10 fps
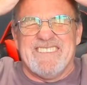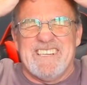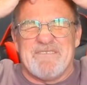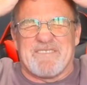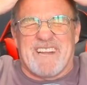
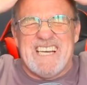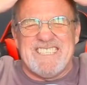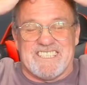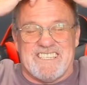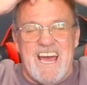
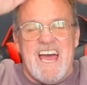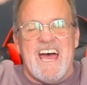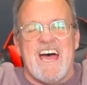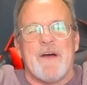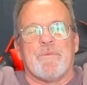inflation.
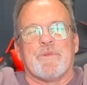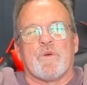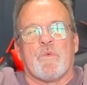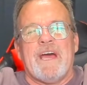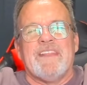And the
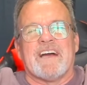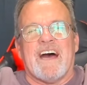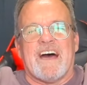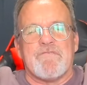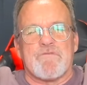way the
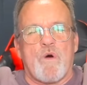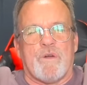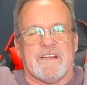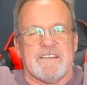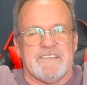guy wrote
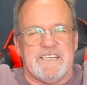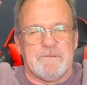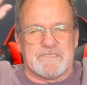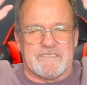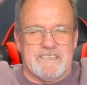it, he
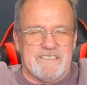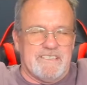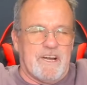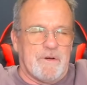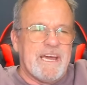was, you
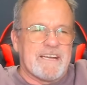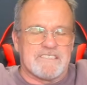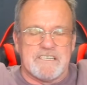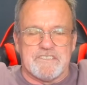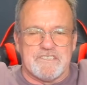know, he had a
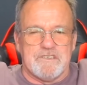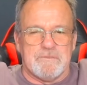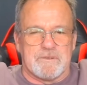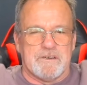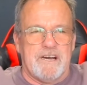sense of
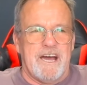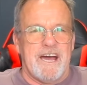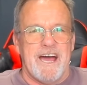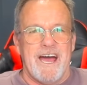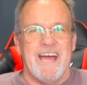humor.
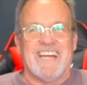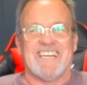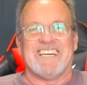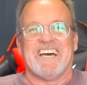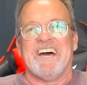
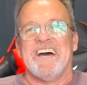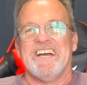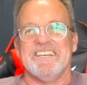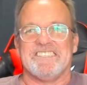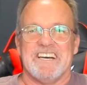
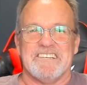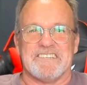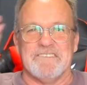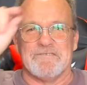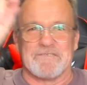He says,
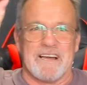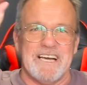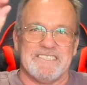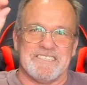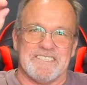
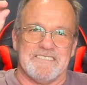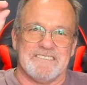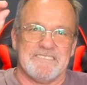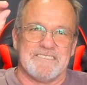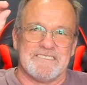inflation,
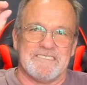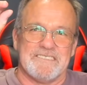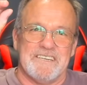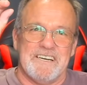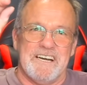
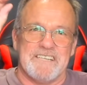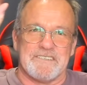it's a